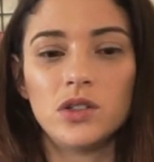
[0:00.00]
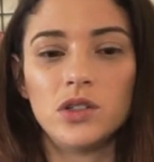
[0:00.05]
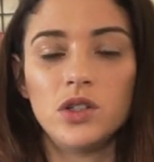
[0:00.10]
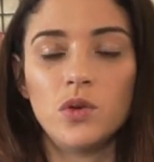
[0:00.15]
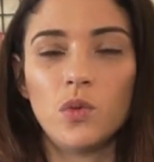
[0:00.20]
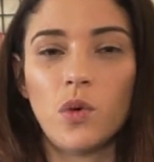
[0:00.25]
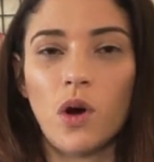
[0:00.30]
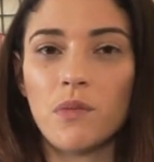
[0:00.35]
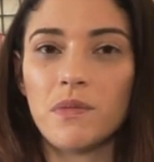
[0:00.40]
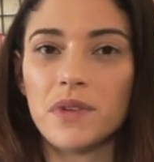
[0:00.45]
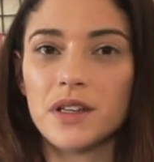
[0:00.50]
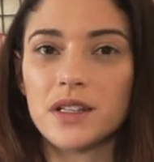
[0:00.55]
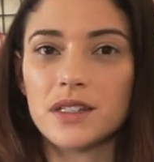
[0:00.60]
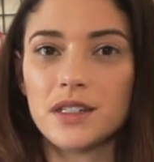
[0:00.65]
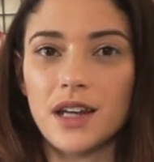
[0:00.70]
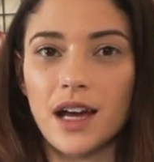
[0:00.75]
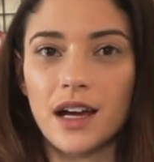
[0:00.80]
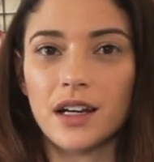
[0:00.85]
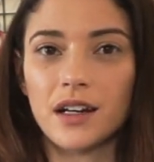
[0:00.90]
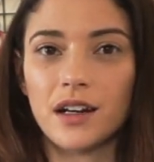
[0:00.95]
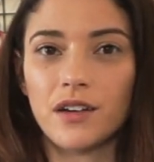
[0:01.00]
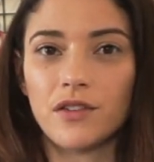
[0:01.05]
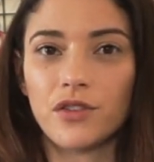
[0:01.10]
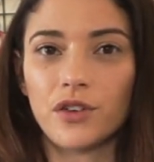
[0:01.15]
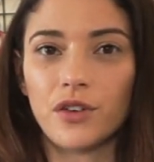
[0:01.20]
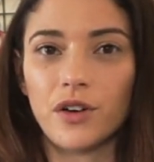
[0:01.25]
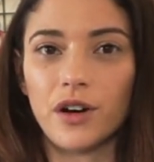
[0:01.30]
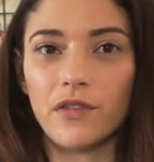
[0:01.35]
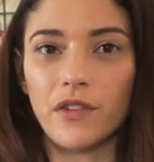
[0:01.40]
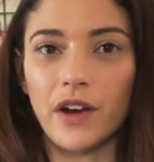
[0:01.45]
you won't be stuck in it
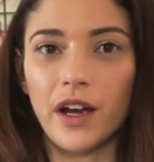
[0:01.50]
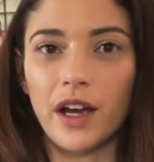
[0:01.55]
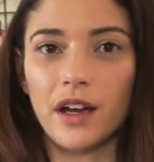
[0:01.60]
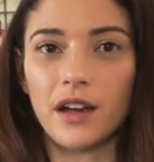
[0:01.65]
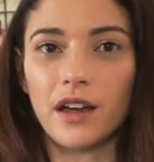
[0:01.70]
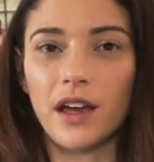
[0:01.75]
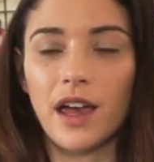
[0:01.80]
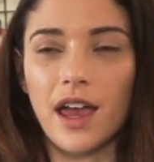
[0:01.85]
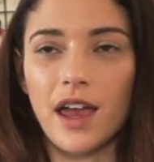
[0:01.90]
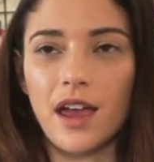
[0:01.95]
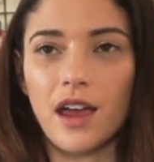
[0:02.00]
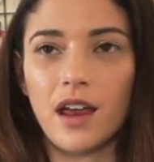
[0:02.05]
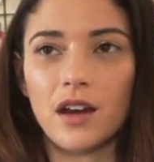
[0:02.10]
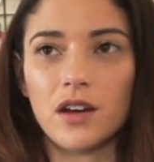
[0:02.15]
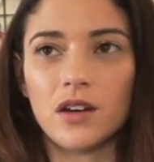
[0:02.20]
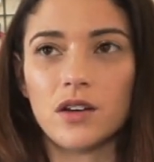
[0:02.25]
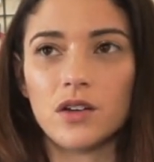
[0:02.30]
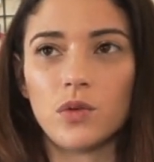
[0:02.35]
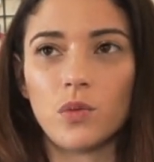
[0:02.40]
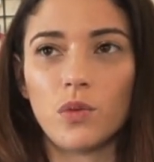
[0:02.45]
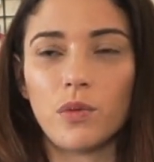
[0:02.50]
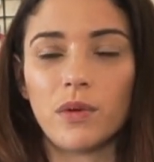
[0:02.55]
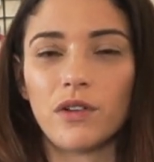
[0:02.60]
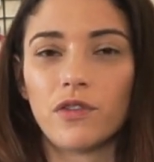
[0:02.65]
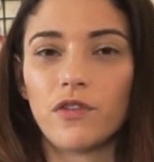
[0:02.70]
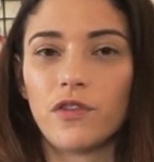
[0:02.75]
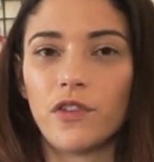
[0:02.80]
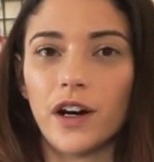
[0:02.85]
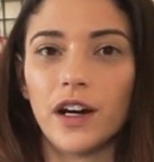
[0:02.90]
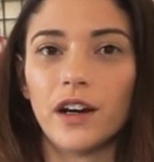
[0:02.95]
forever and you will be
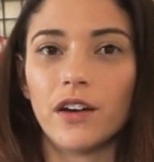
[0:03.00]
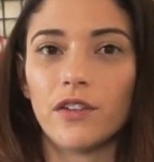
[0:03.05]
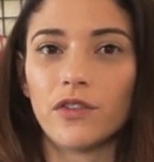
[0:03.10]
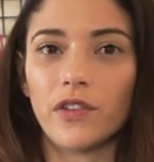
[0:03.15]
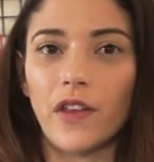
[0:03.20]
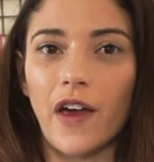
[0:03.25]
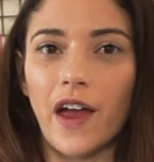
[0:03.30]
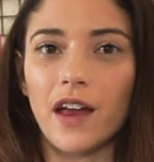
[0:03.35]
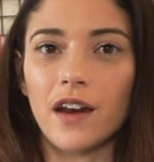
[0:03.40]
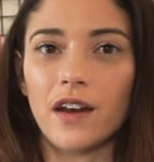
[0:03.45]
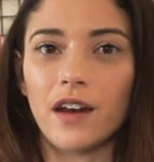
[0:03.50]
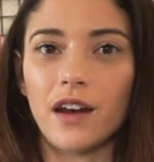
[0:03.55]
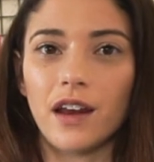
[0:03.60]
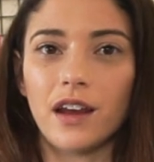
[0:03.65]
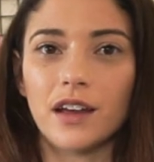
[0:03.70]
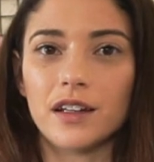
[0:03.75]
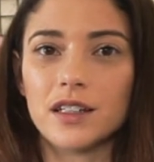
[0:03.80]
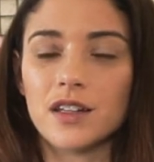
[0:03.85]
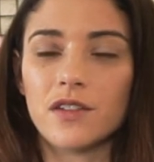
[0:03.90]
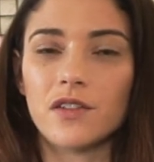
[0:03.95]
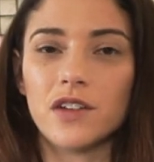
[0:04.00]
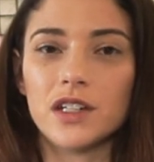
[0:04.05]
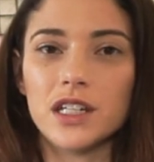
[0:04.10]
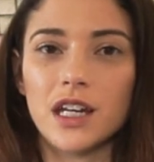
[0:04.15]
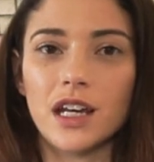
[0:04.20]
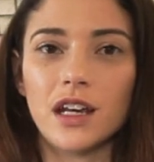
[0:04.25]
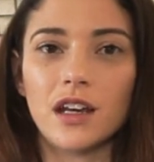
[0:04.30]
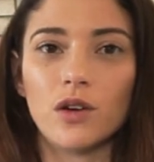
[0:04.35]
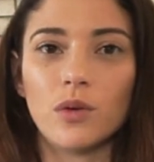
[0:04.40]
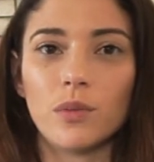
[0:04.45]
free of that
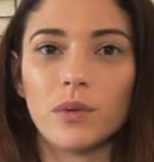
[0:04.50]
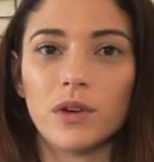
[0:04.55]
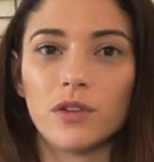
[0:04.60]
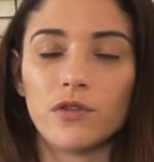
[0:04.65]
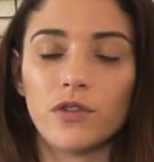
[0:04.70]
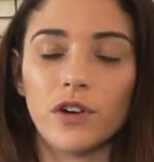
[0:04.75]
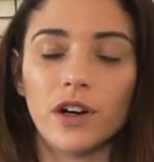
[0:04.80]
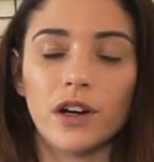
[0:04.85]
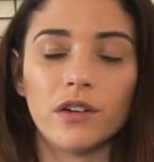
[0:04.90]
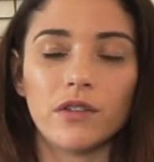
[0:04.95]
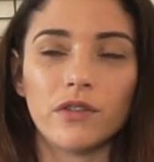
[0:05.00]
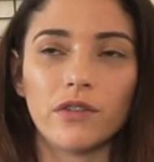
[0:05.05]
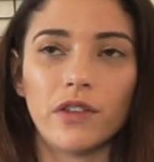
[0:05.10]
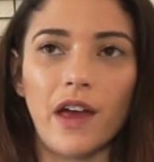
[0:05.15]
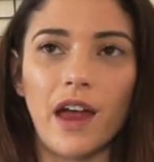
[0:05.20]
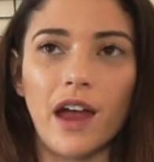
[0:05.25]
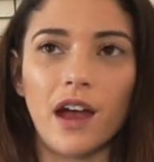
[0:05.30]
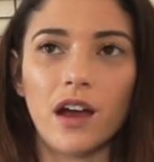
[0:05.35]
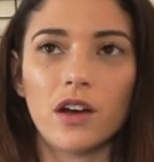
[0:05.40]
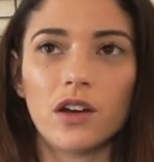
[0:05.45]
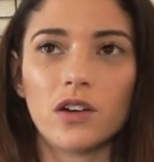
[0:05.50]
negativity, you'll be free of that,